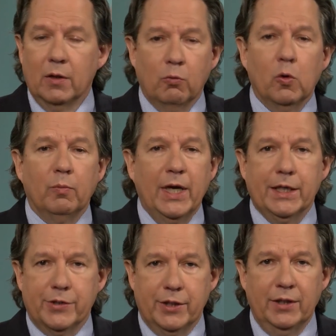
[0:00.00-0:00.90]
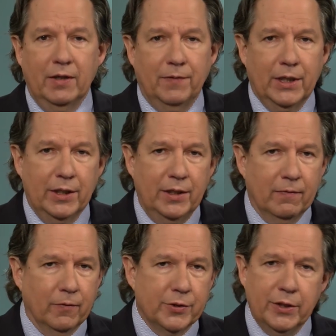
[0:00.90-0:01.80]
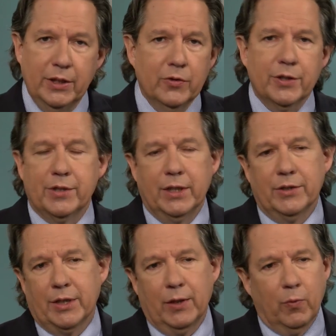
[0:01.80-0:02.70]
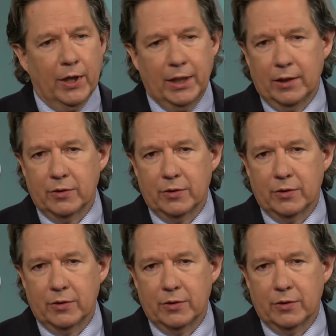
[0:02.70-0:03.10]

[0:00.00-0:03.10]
will make a significant difference. And they're just things like running a